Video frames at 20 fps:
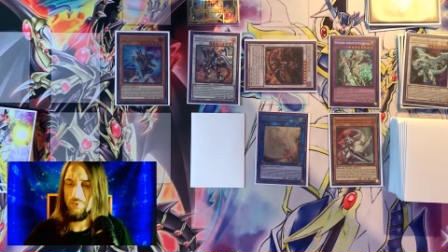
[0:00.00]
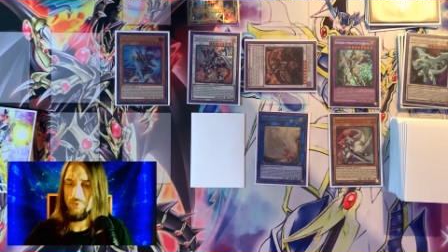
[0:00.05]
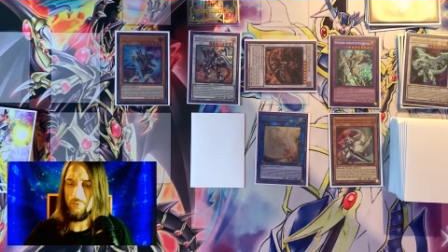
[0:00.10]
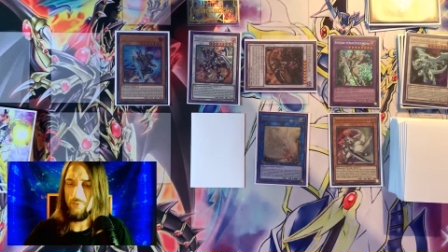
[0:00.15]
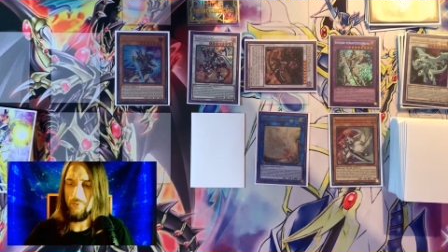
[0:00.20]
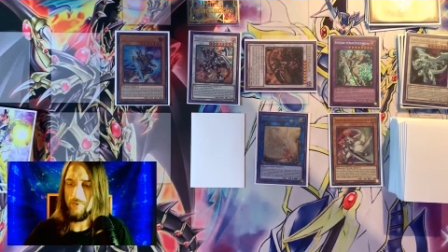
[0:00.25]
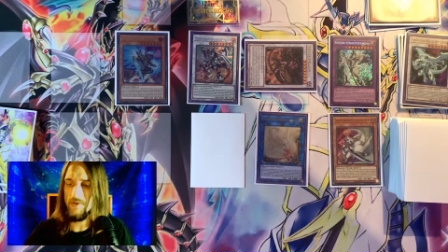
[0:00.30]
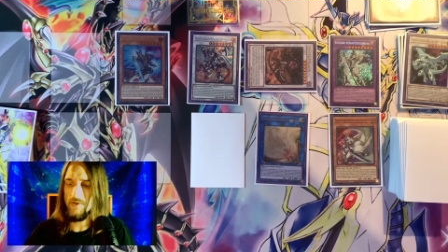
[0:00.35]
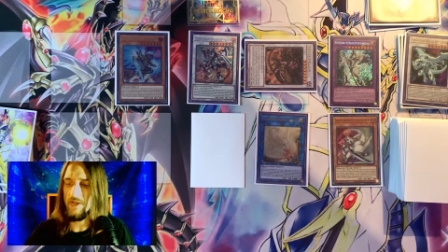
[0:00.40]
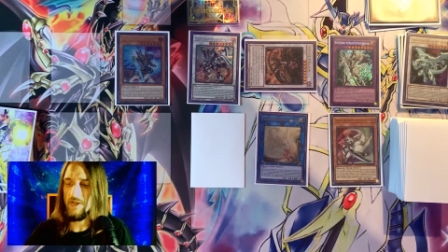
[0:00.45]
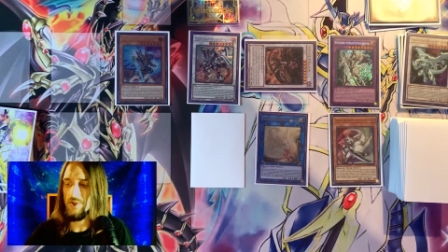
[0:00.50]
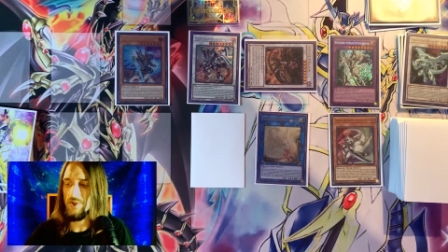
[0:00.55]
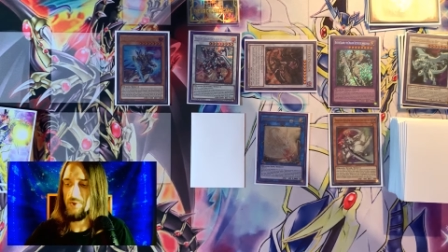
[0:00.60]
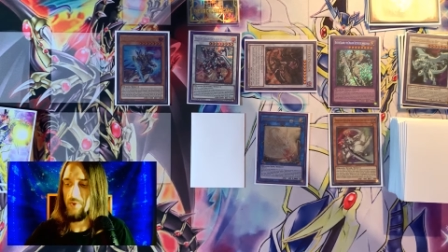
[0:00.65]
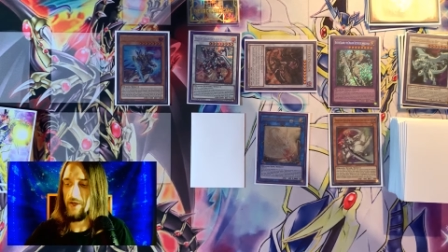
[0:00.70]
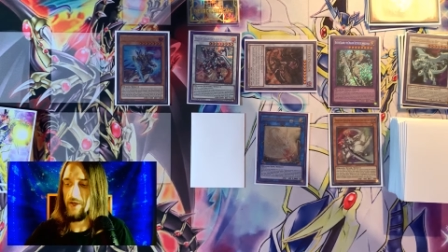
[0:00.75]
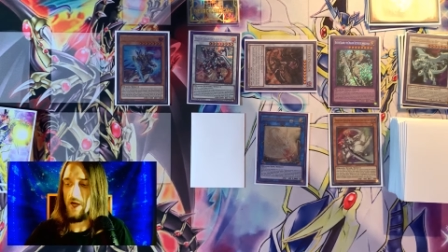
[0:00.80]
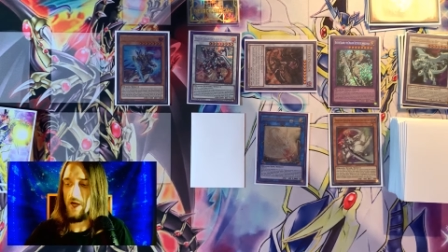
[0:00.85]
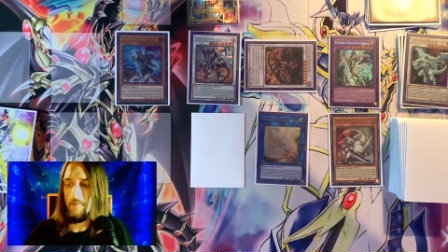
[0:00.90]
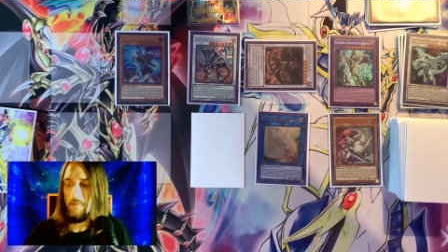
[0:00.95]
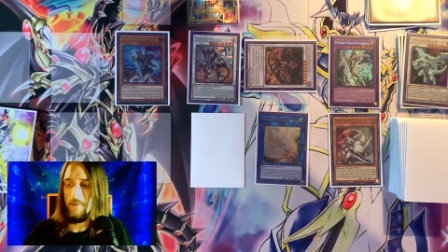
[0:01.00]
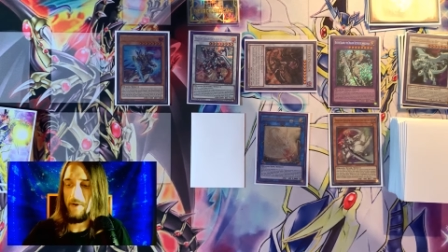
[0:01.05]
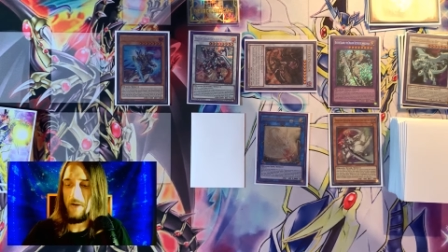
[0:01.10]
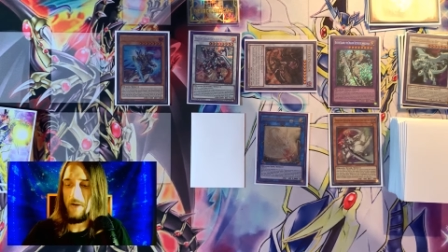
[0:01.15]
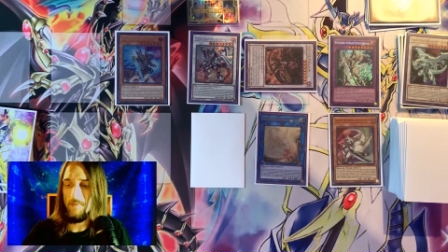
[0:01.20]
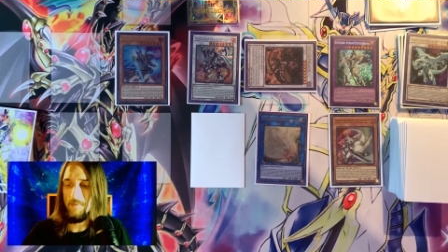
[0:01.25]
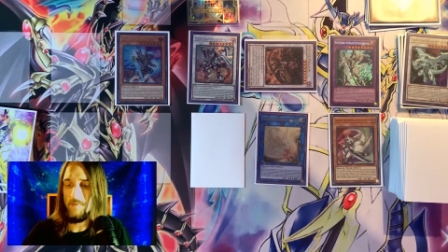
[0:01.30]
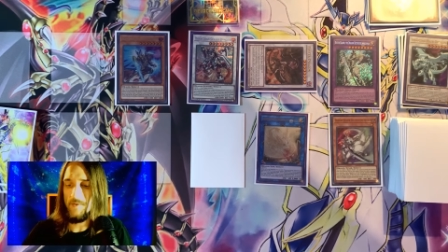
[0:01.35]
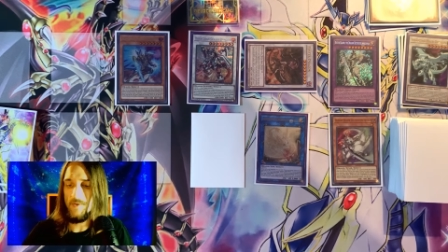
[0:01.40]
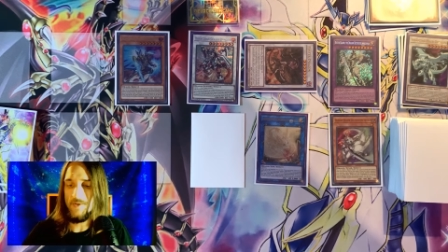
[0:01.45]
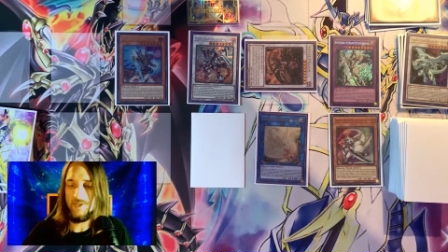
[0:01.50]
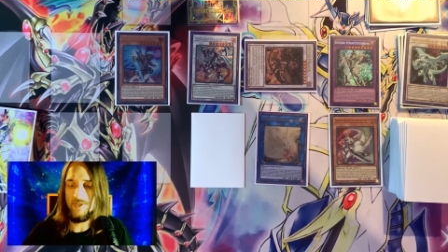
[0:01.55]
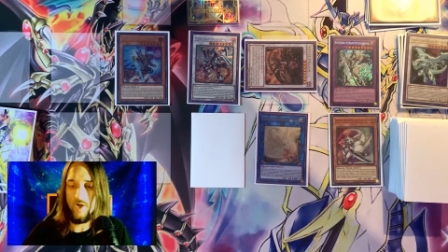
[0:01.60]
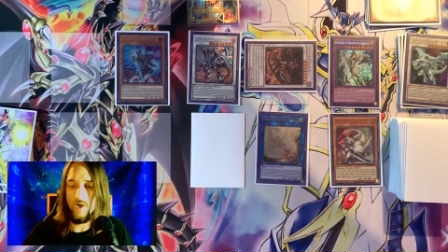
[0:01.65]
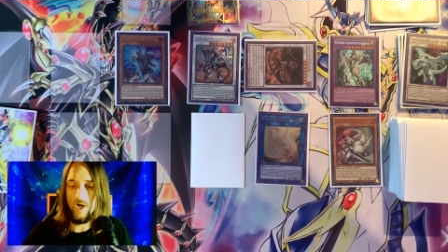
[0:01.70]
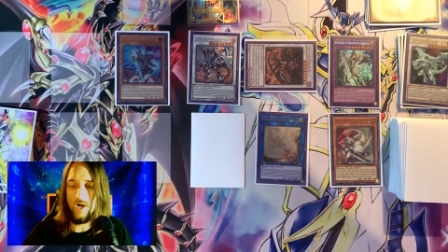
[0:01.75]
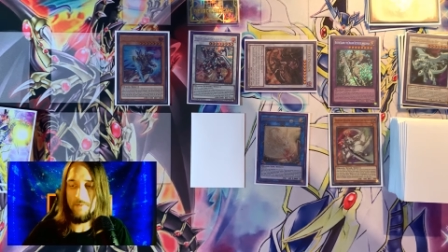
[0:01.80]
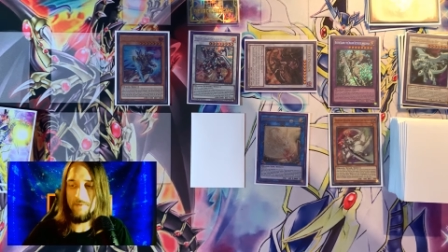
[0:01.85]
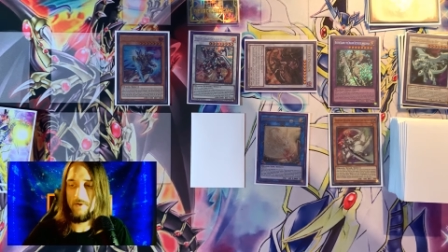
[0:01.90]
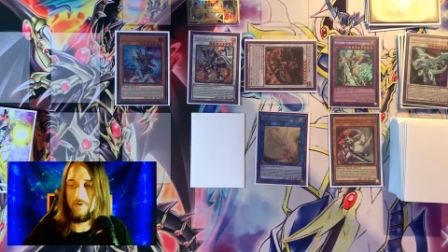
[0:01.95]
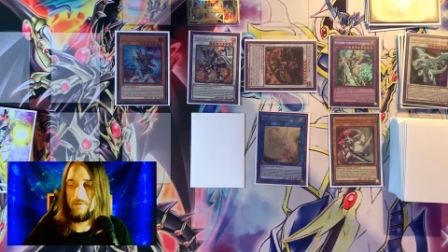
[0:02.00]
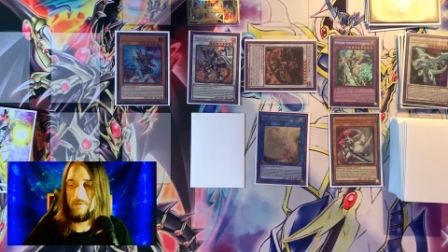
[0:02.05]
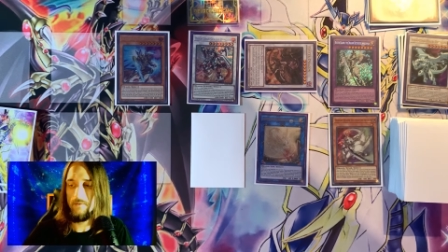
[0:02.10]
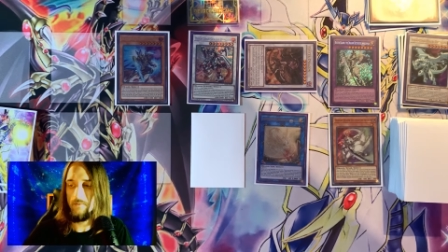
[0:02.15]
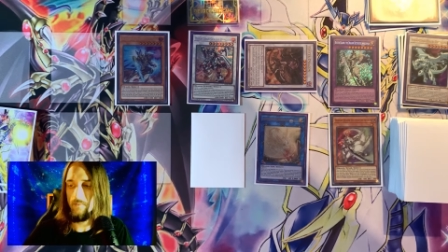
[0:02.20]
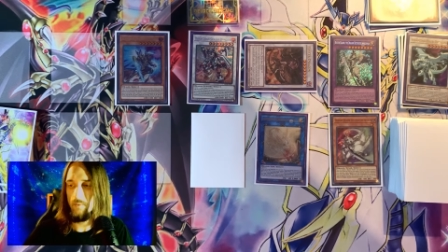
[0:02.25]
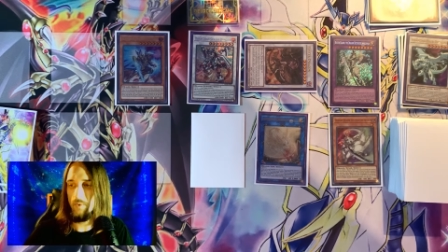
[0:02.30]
really enjoyed coming up with this combo.